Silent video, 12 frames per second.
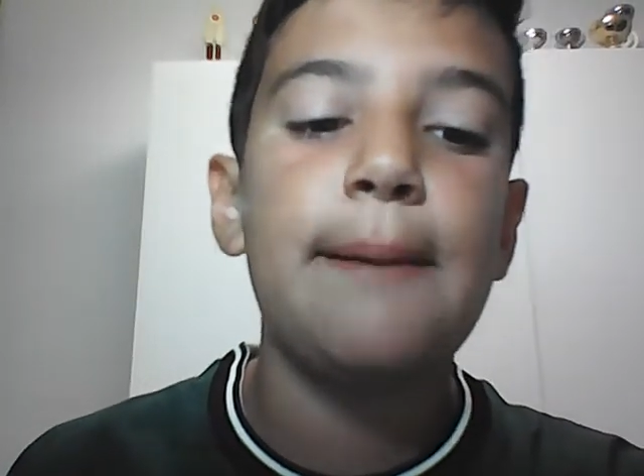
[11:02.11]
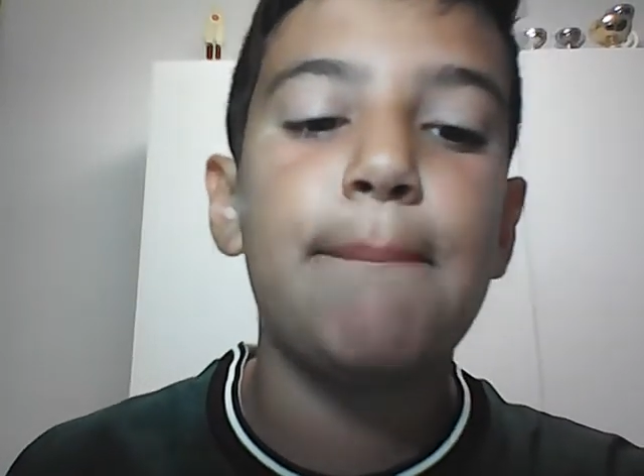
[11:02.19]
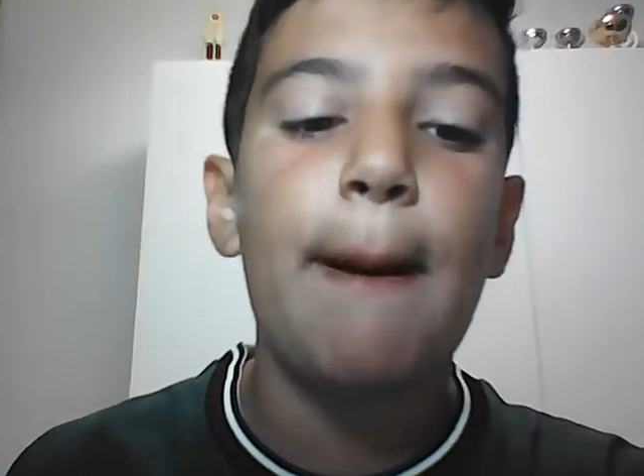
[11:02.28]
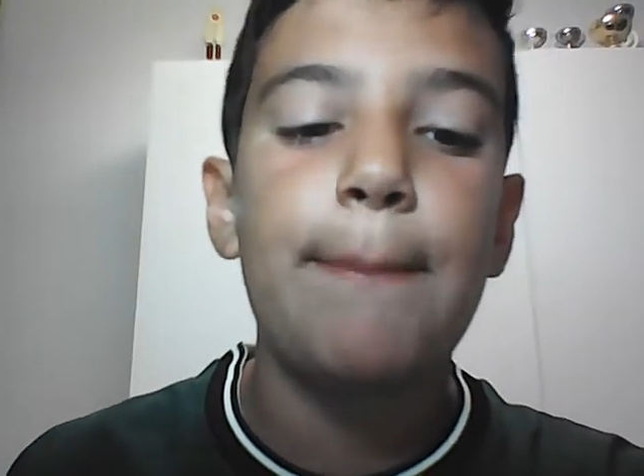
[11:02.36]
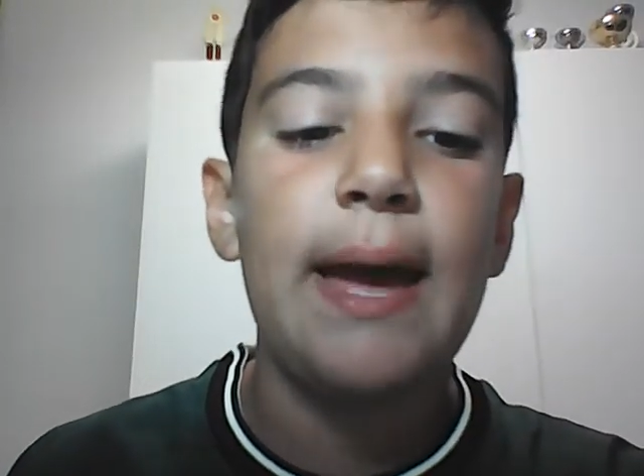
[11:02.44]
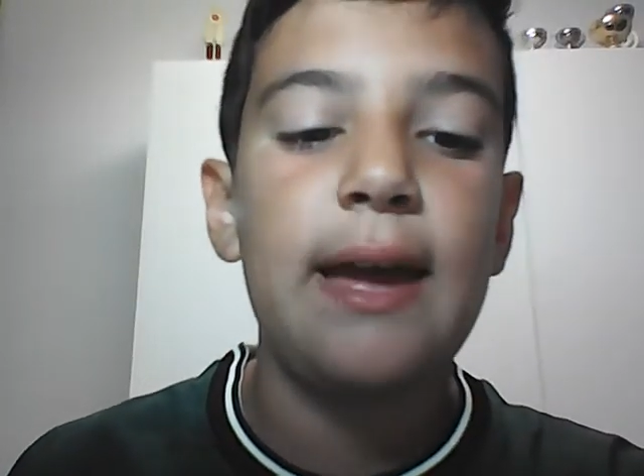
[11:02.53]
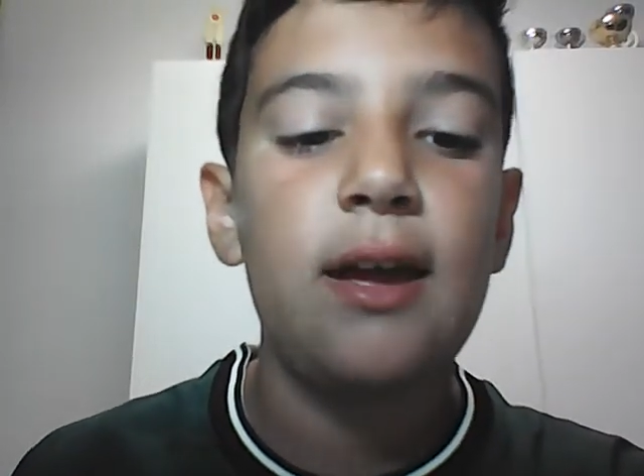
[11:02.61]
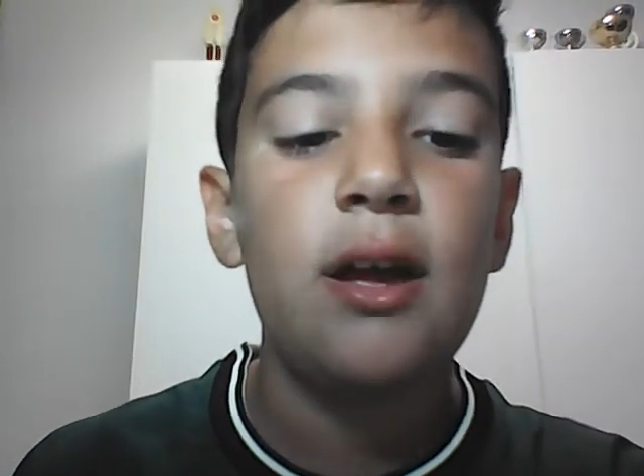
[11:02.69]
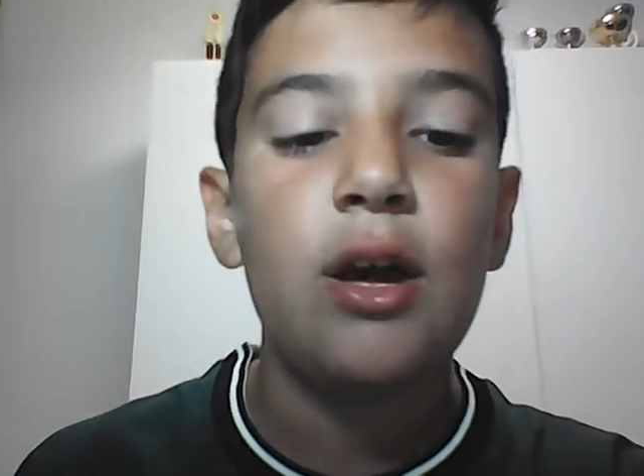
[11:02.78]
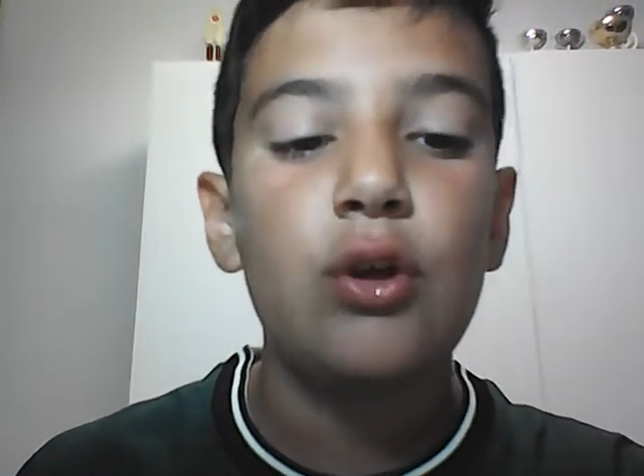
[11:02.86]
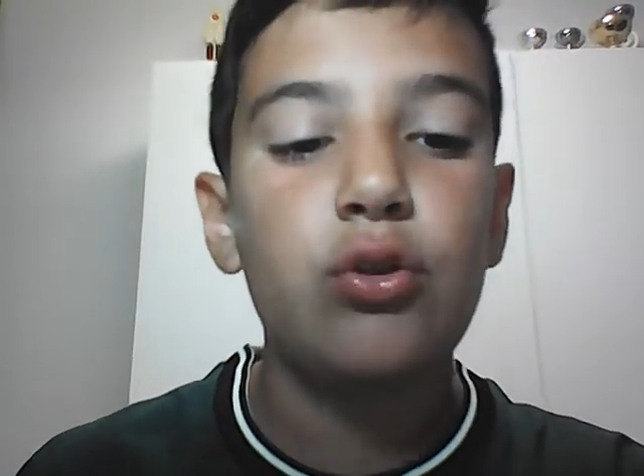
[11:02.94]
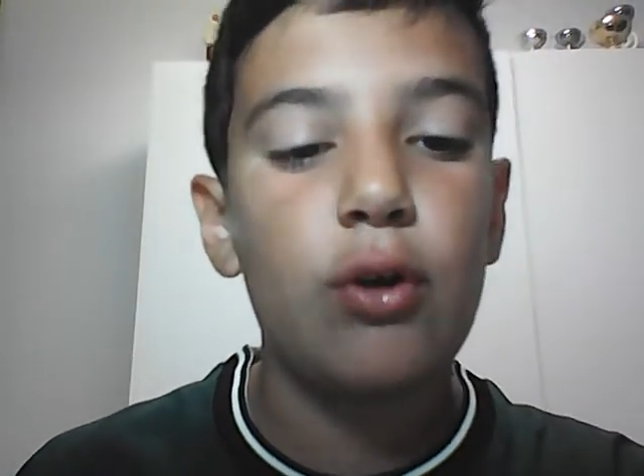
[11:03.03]
Mbappe
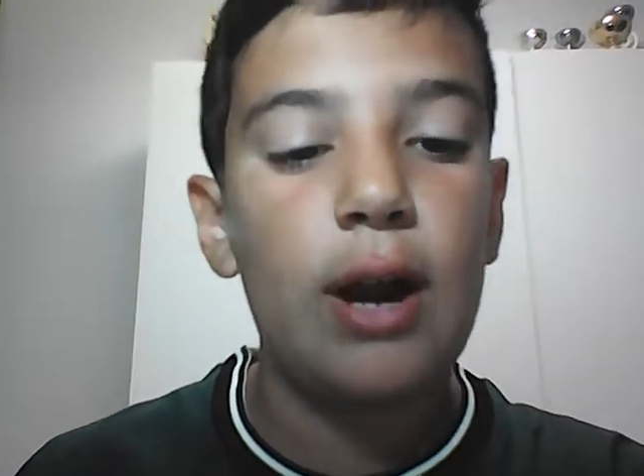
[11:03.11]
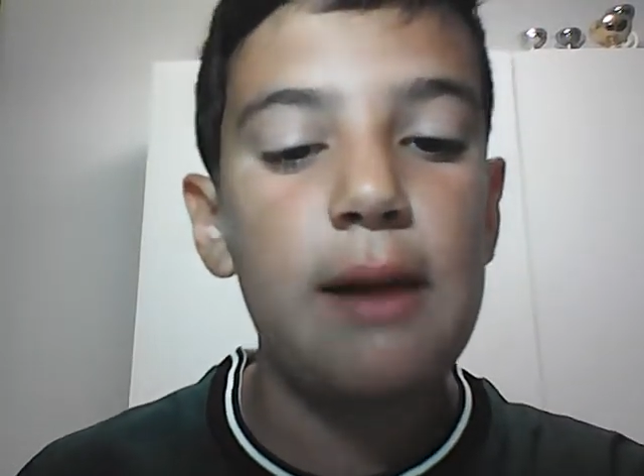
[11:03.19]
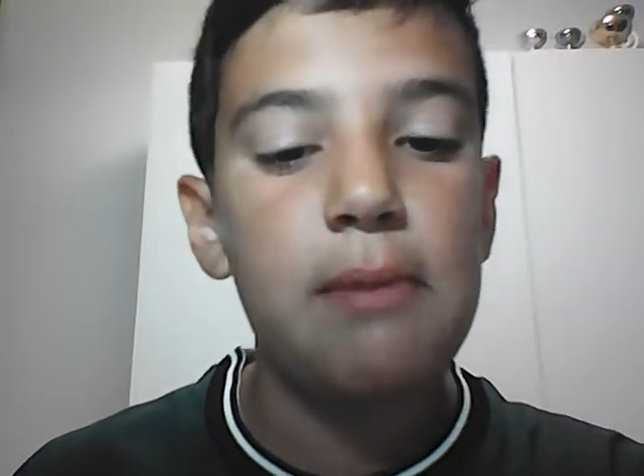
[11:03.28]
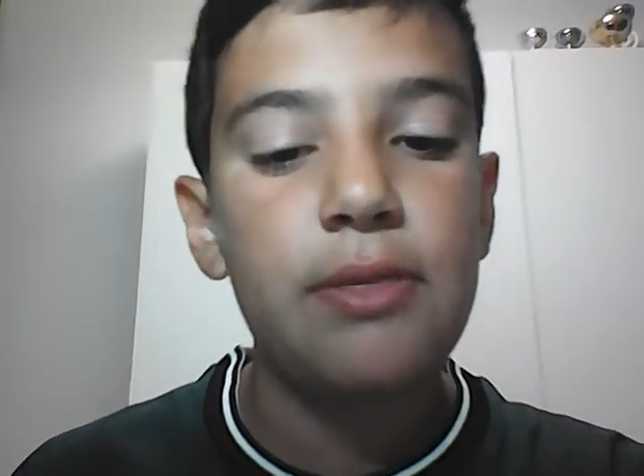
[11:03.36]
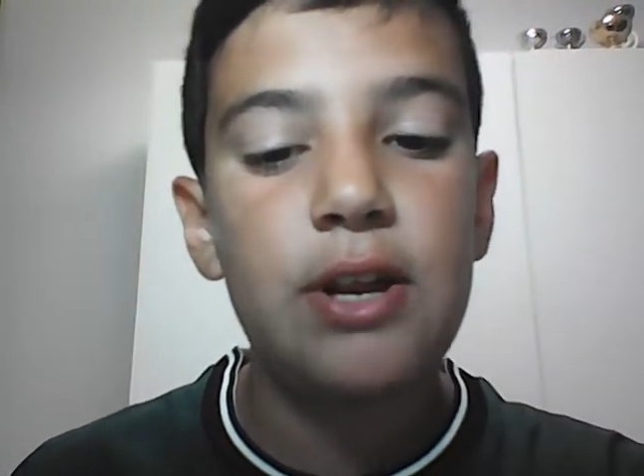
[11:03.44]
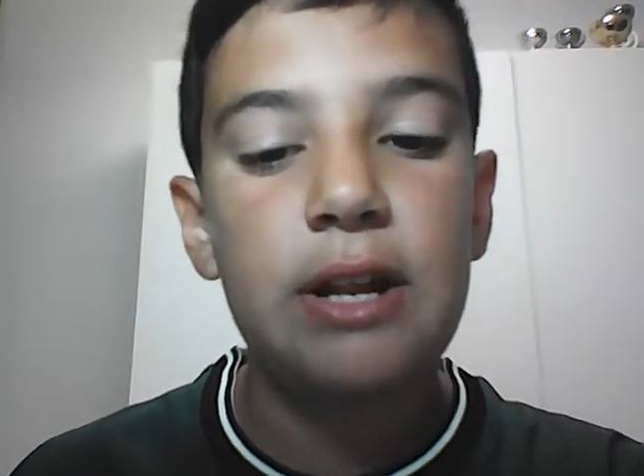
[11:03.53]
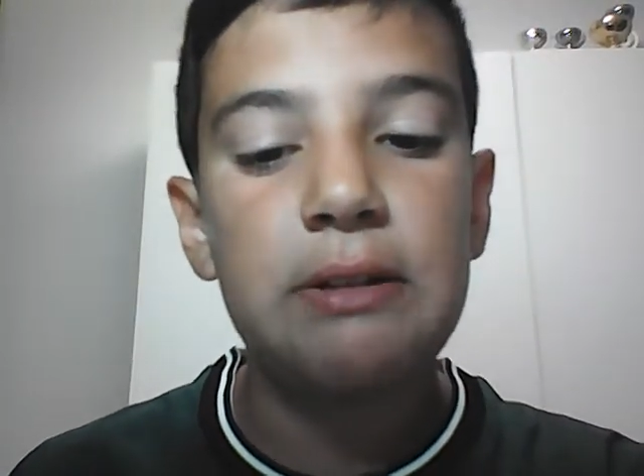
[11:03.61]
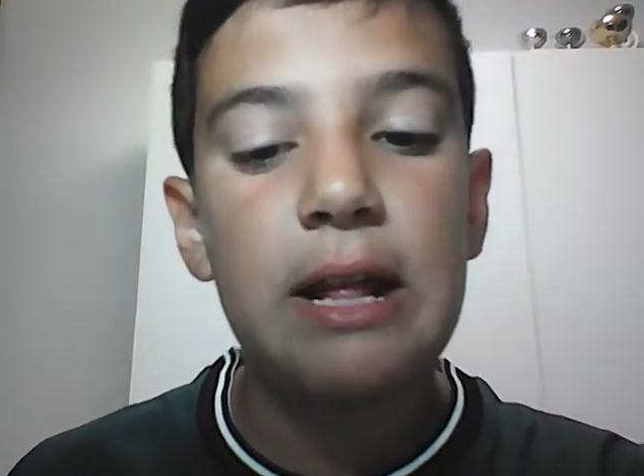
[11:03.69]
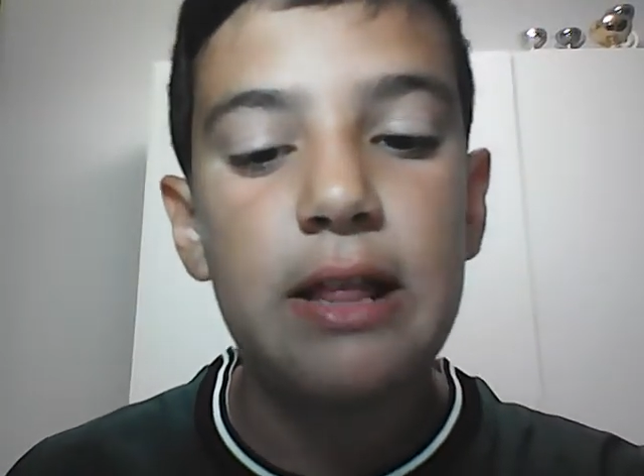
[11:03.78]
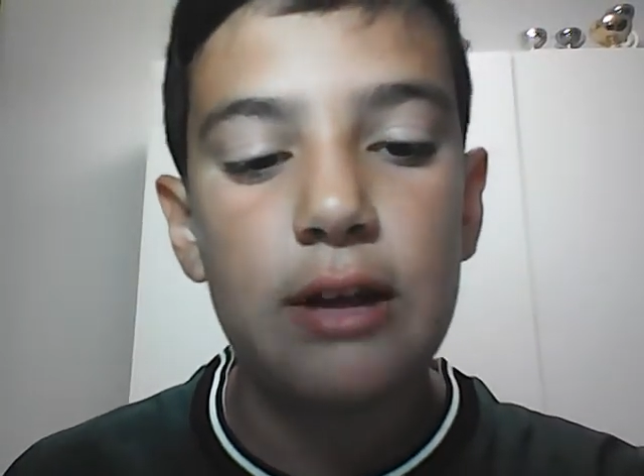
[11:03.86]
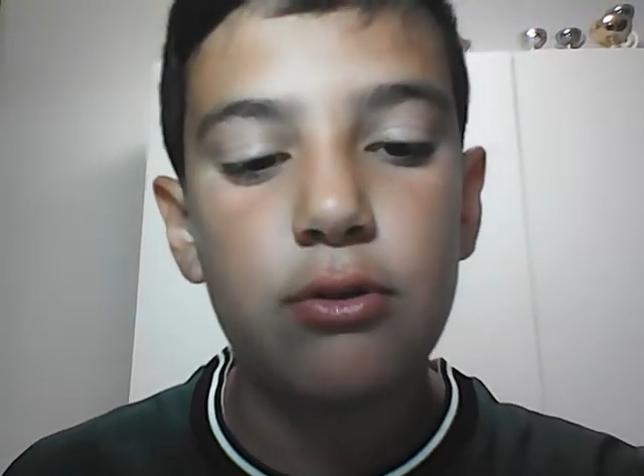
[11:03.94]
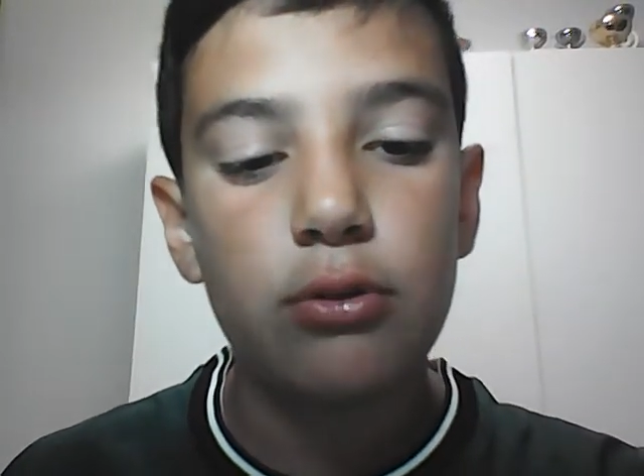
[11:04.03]
to Real Madrid that
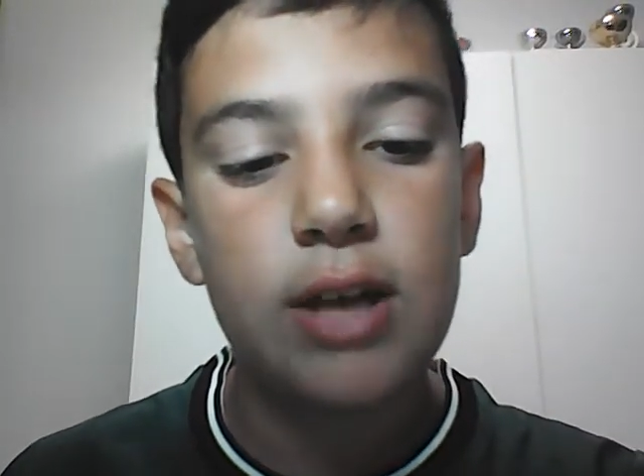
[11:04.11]
I don't